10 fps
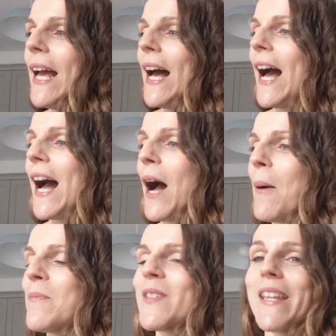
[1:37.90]

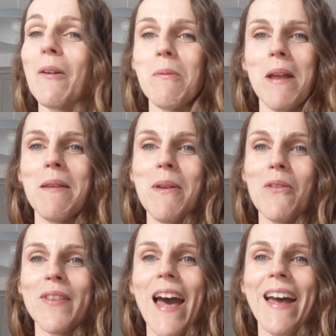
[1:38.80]
so that reminded me
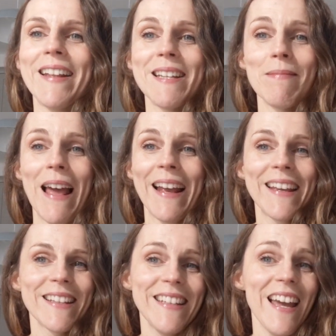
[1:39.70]
of that. I'm
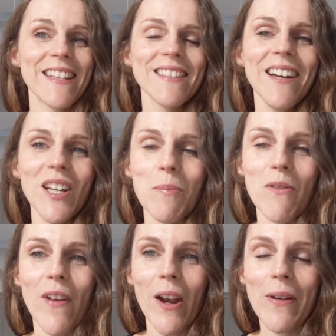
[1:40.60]
like, yeah, it's not gonna
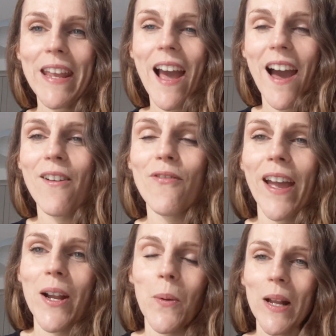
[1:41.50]
be very
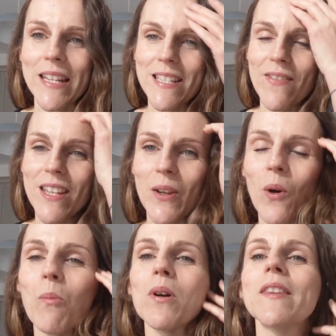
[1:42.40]
hi-fi quality
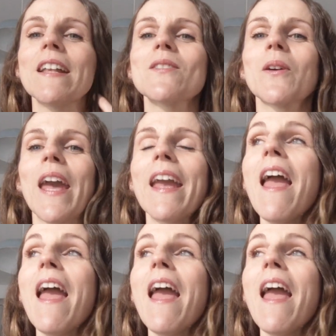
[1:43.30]
video, but that's okay.